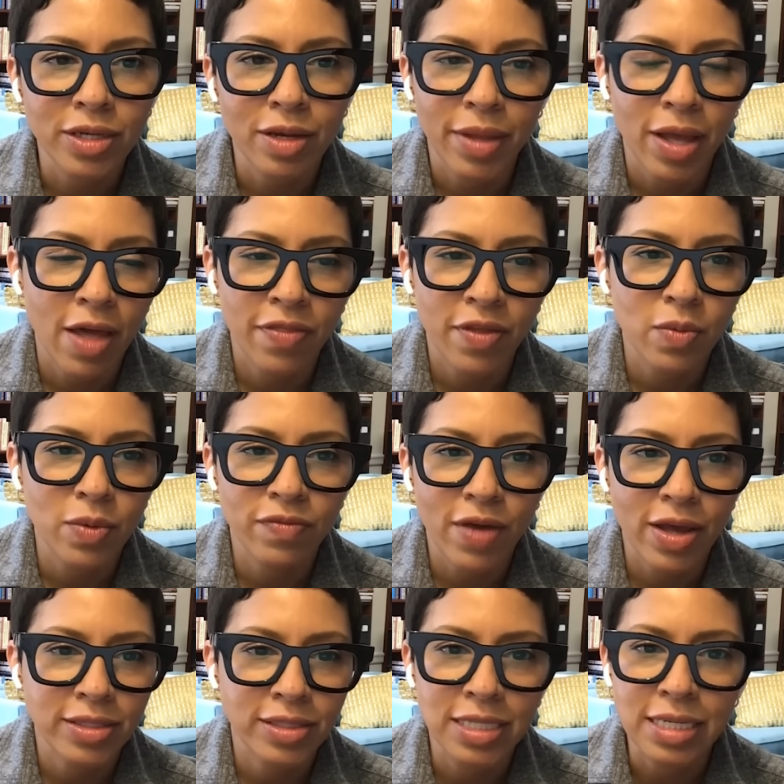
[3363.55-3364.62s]
I mean, I think we've
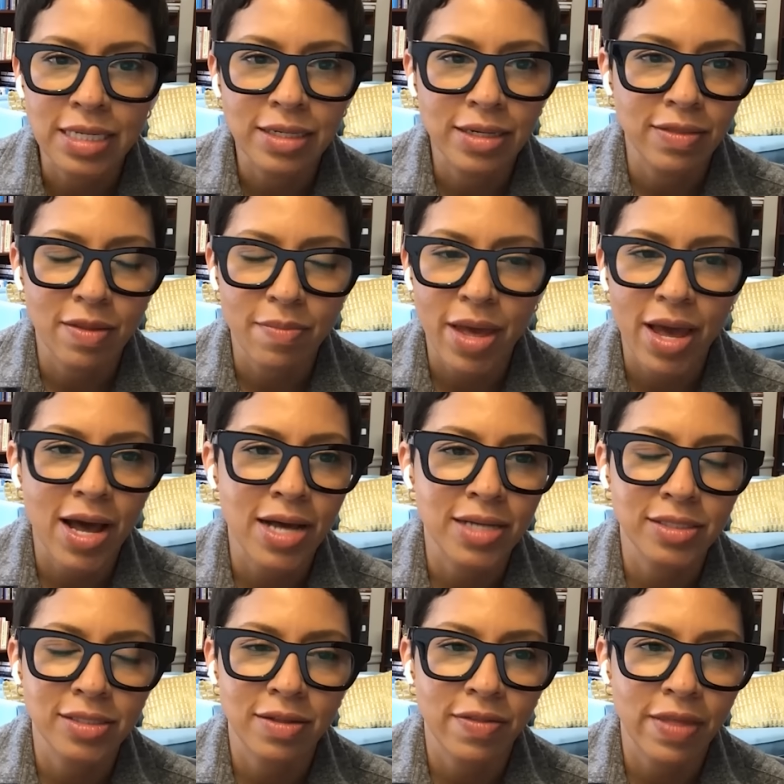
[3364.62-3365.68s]
seen in the
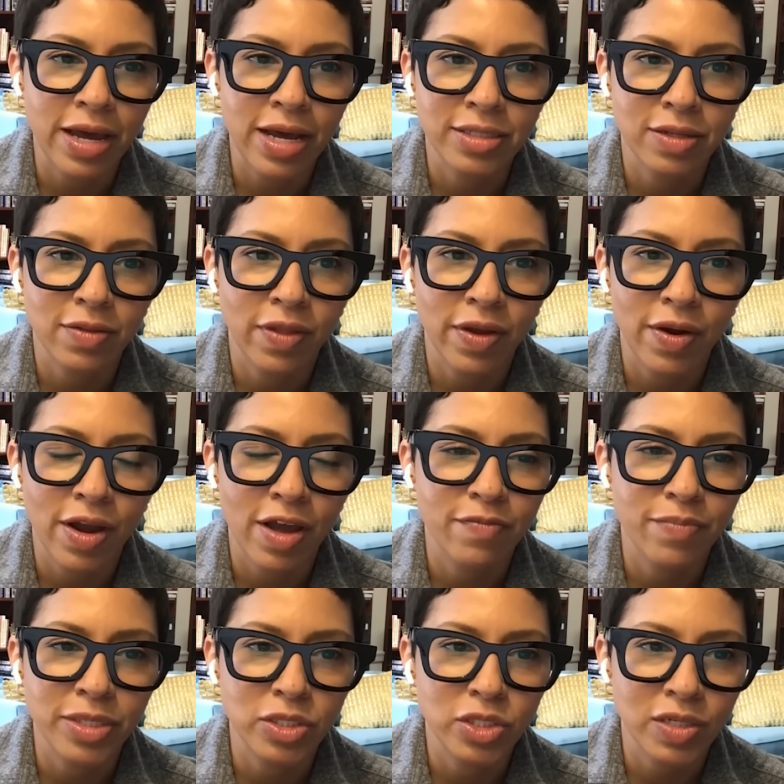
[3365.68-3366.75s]
past that there have
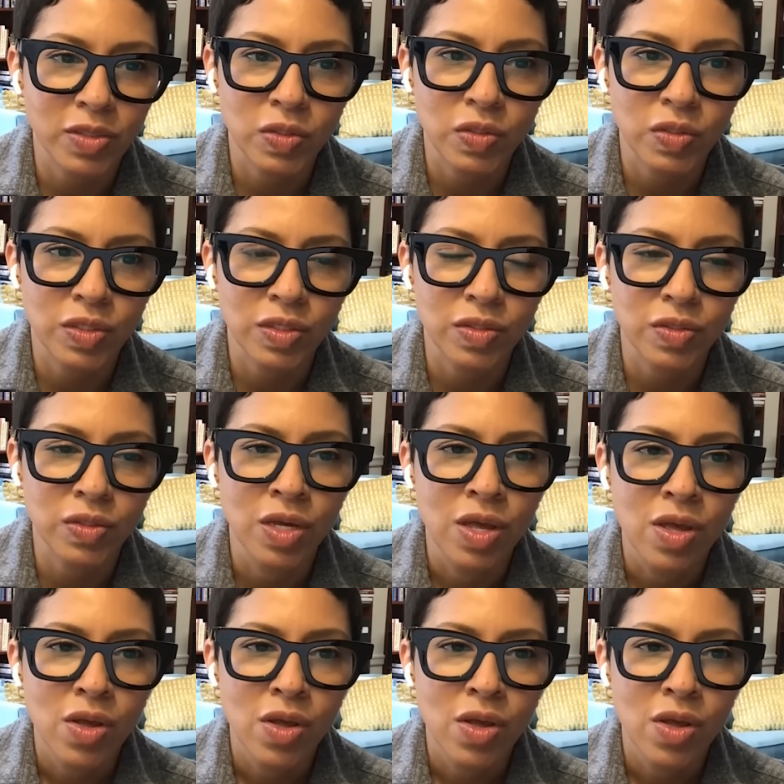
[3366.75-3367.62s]
been justices